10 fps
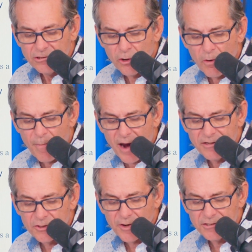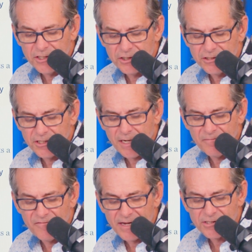Joe Biden's transition
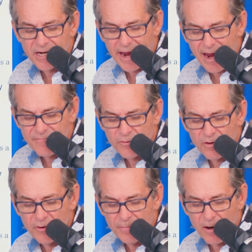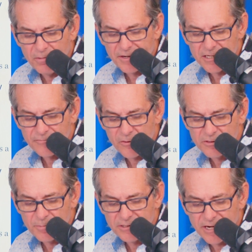team vets a handful of Republicans for
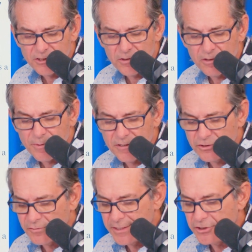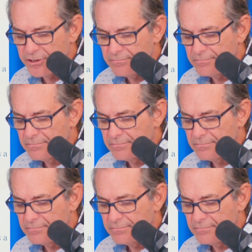his potential administration.